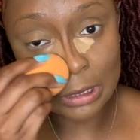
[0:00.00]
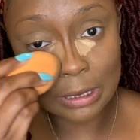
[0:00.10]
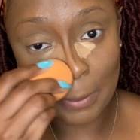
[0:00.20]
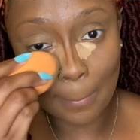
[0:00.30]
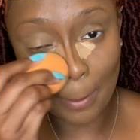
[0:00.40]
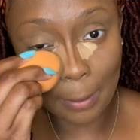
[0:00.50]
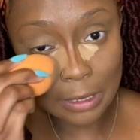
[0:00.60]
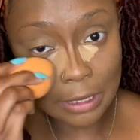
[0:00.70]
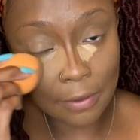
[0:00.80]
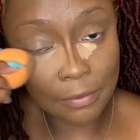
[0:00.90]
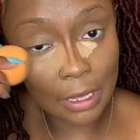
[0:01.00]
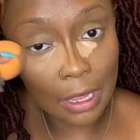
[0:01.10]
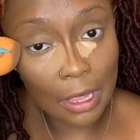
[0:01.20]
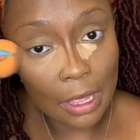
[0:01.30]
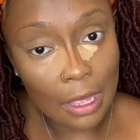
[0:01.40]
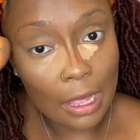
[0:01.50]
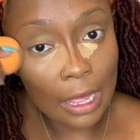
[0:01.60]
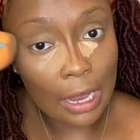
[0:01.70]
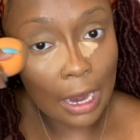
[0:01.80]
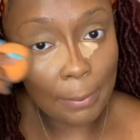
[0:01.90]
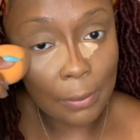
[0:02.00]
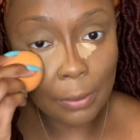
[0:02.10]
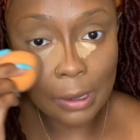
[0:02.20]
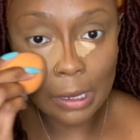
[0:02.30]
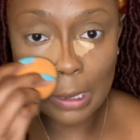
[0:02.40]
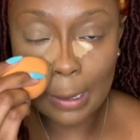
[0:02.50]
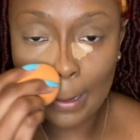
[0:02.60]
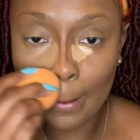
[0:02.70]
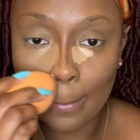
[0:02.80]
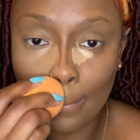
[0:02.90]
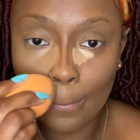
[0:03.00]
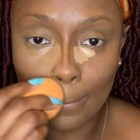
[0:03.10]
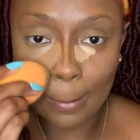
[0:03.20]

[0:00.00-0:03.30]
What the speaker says: something about myself that a lot of people didn't know.